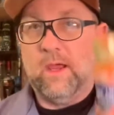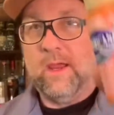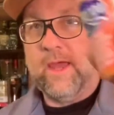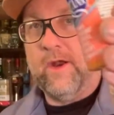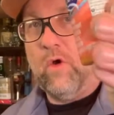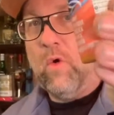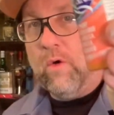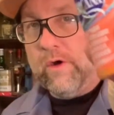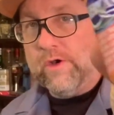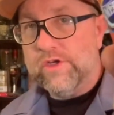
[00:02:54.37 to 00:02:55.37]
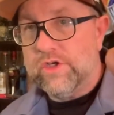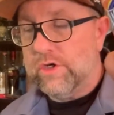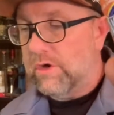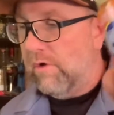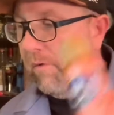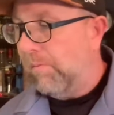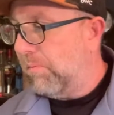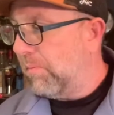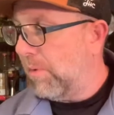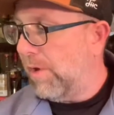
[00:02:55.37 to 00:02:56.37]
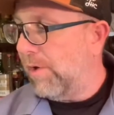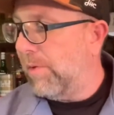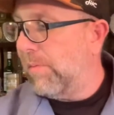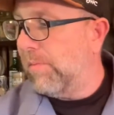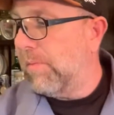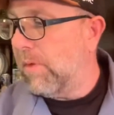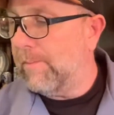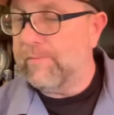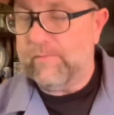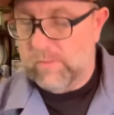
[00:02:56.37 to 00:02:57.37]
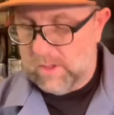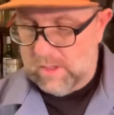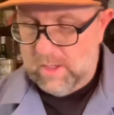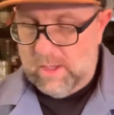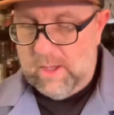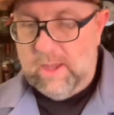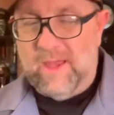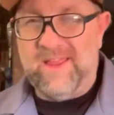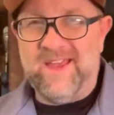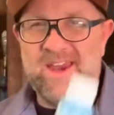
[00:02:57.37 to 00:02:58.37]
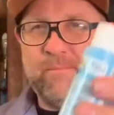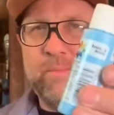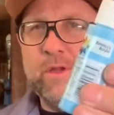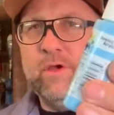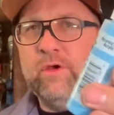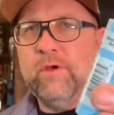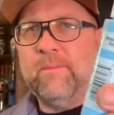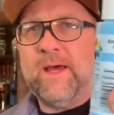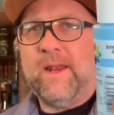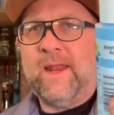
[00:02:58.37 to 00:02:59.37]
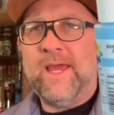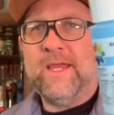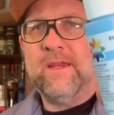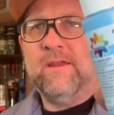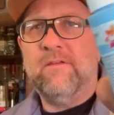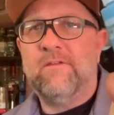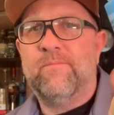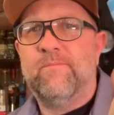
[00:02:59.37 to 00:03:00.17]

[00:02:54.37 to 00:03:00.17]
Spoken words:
got an orange, and I got a blue. I'm not liking this